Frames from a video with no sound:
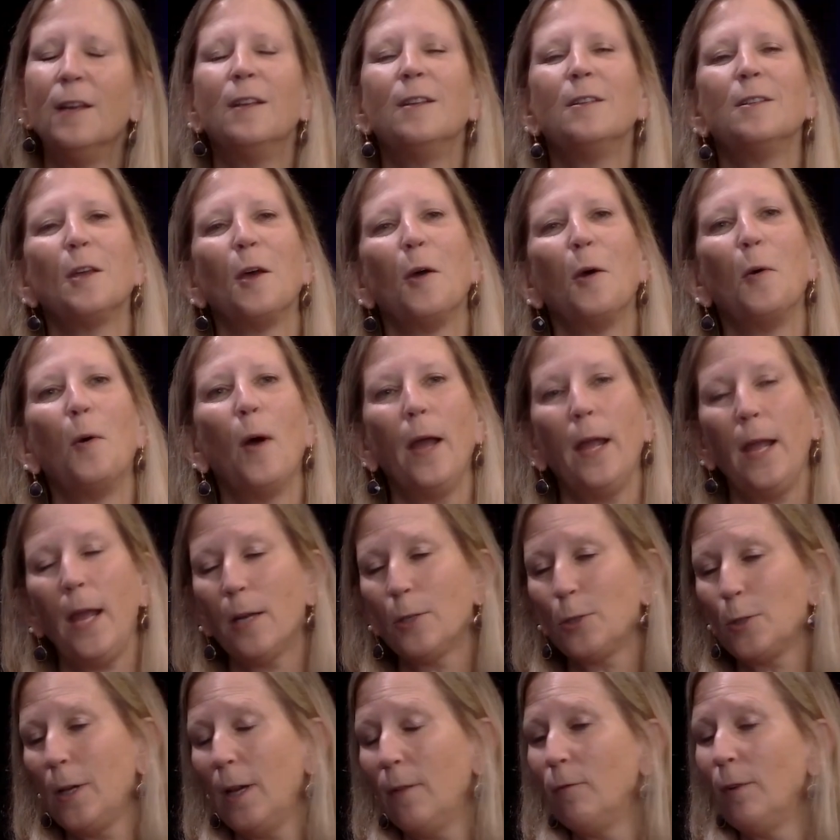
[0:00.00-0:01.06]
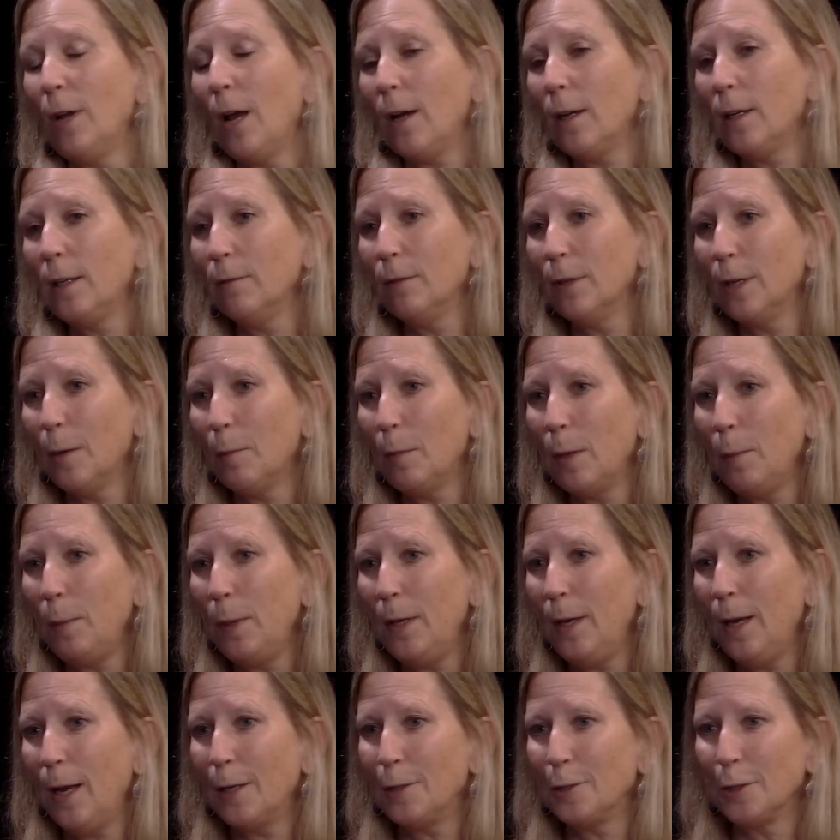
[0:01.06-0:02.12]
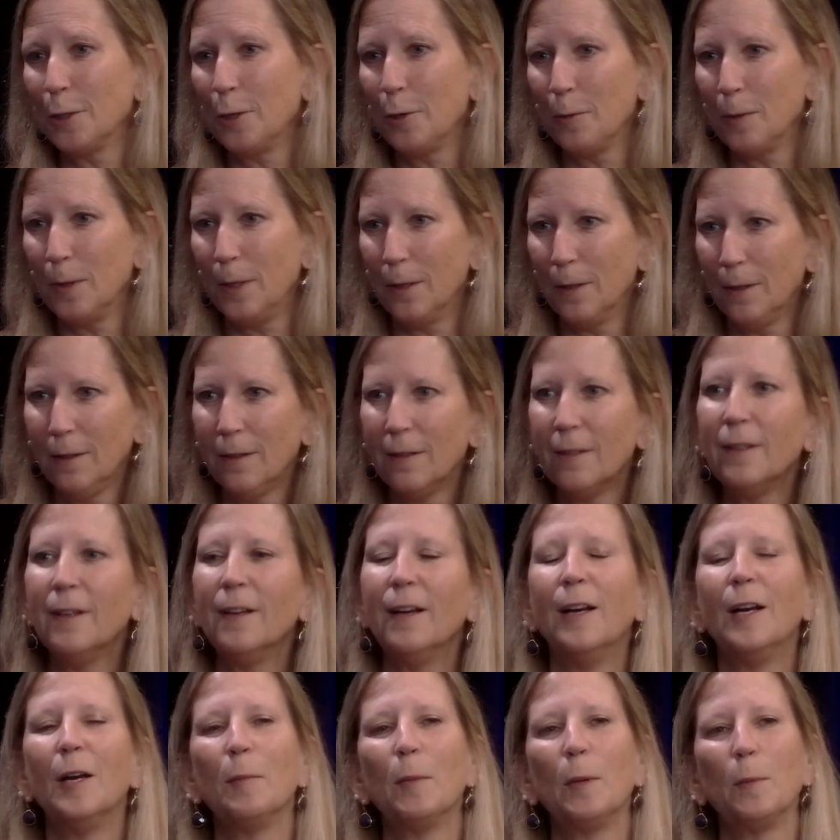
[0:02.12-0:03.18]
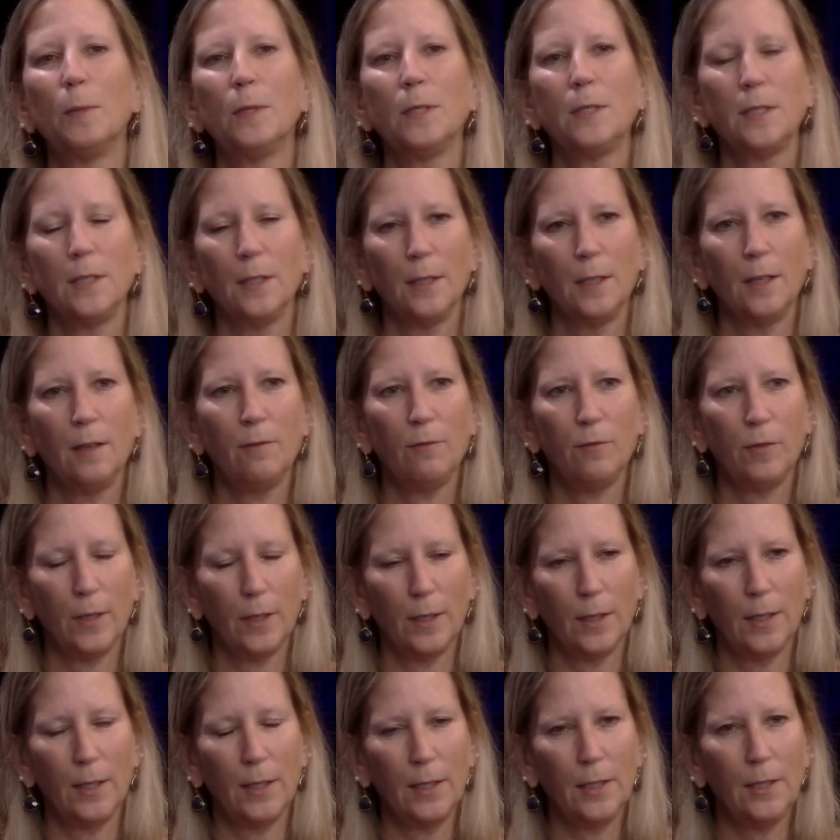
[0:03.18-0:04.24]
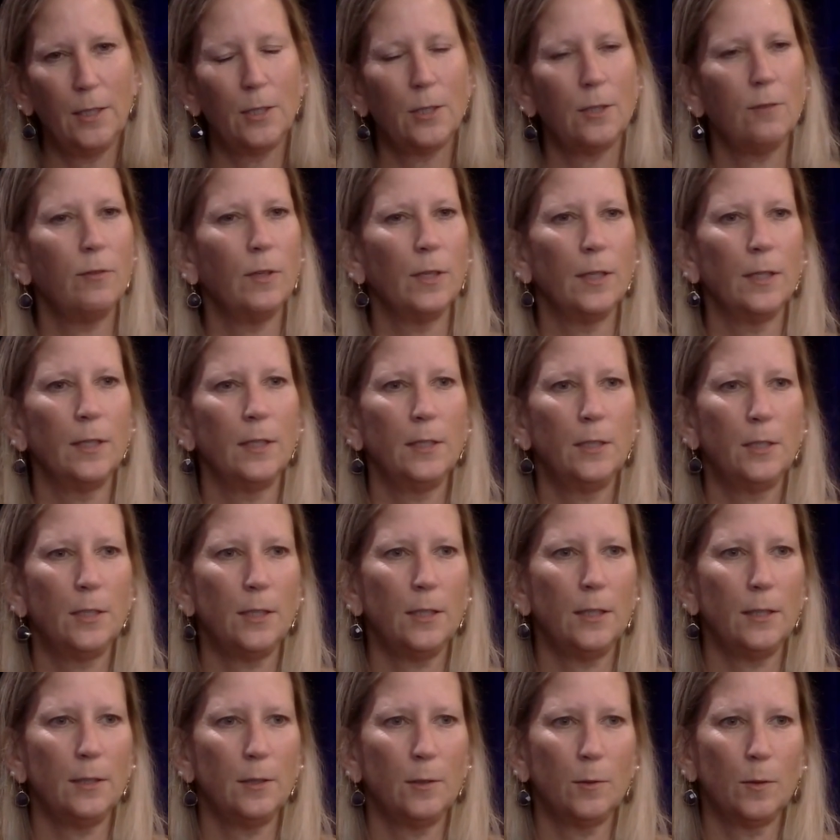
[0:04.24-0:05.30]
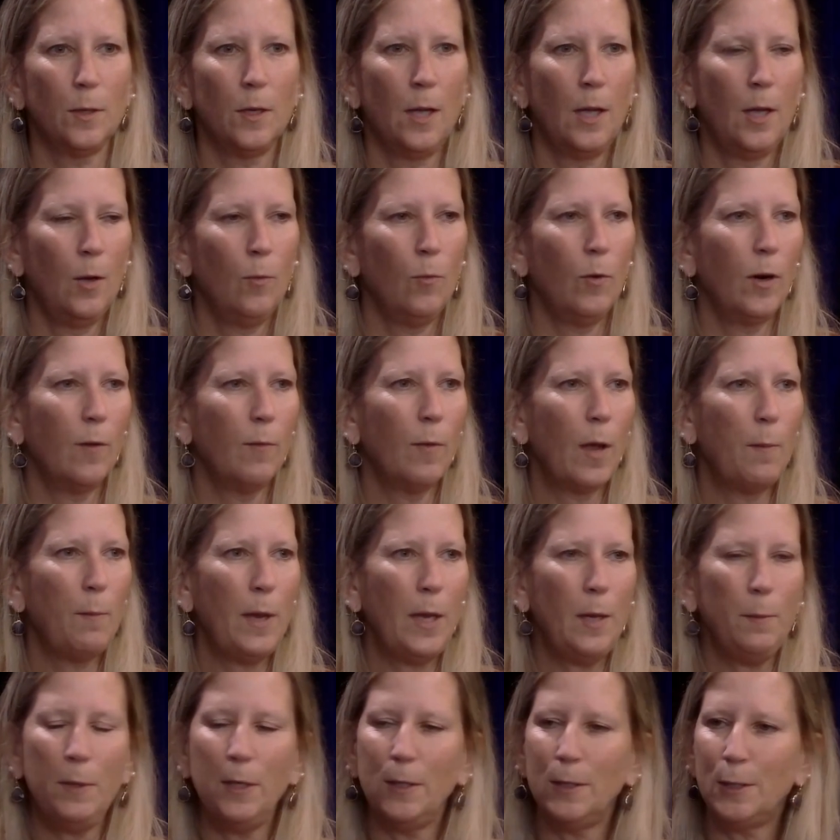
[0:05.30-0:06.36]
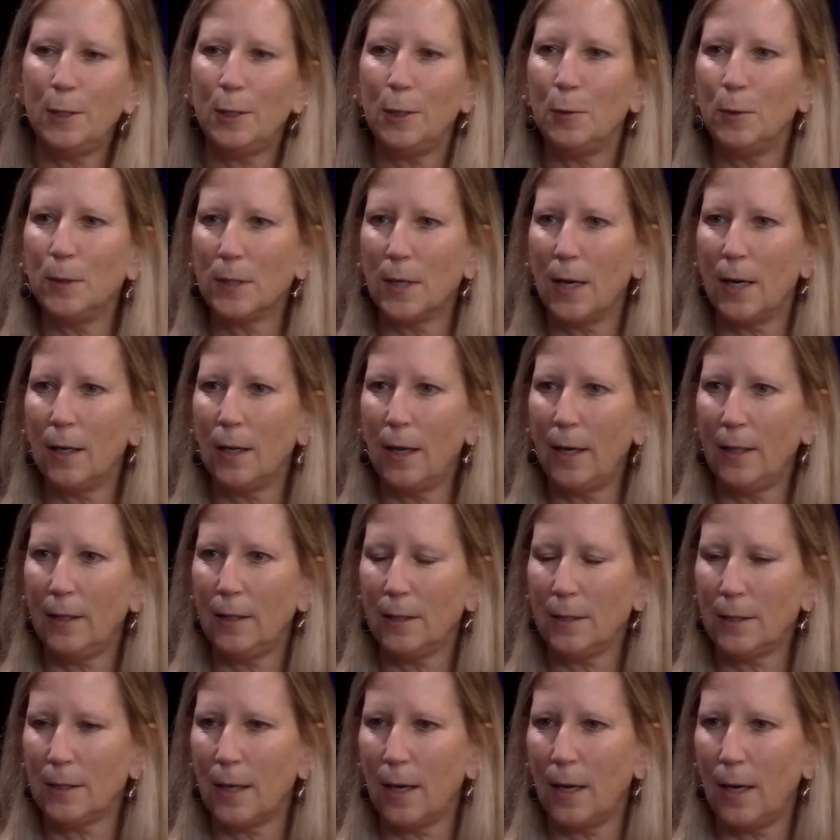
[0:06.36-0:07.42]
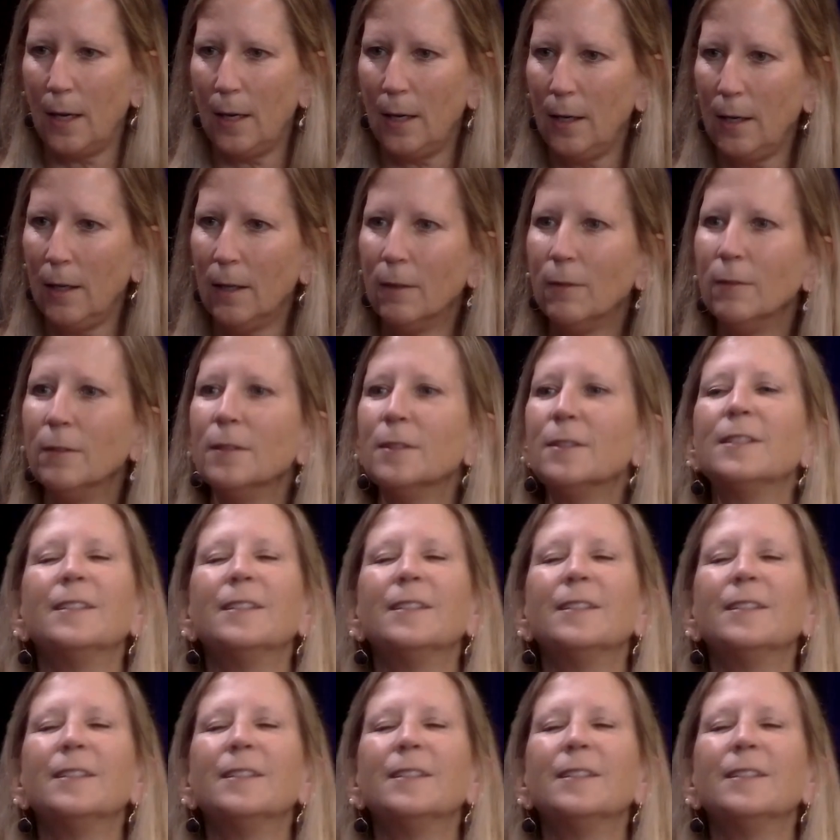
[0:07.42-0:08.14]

So I actually have not given up my pediatric career. I'm still at Village. Village is one of my babies too, as I like to say. I